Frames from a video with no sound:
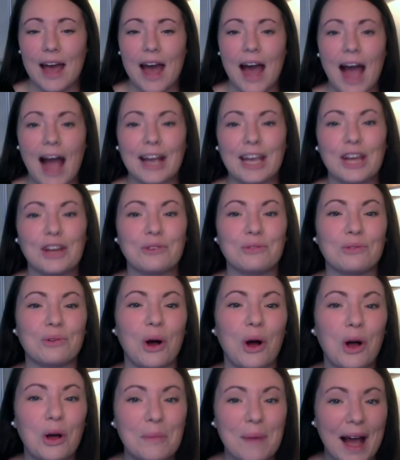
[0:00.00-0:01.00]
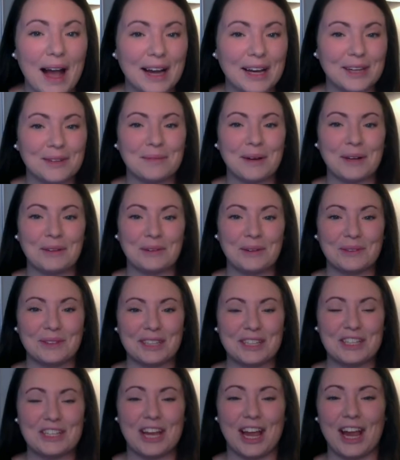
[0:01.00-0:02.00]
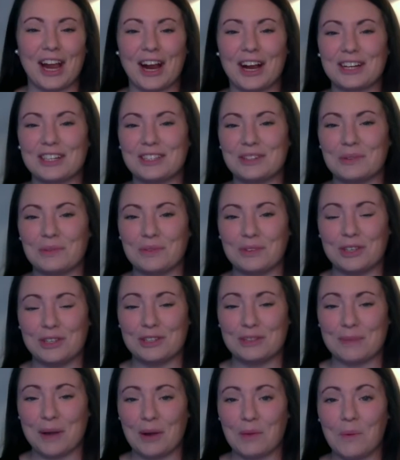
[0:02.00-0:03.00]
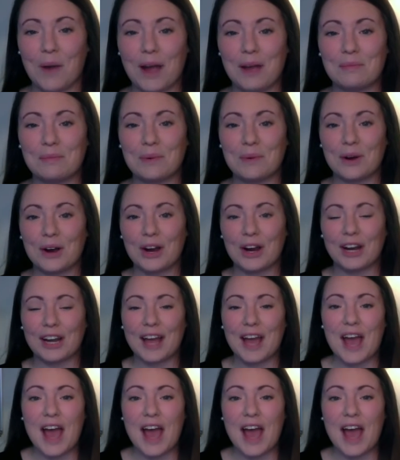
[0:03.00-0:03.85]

I can roll back in my rolly chair to use my whiteboard.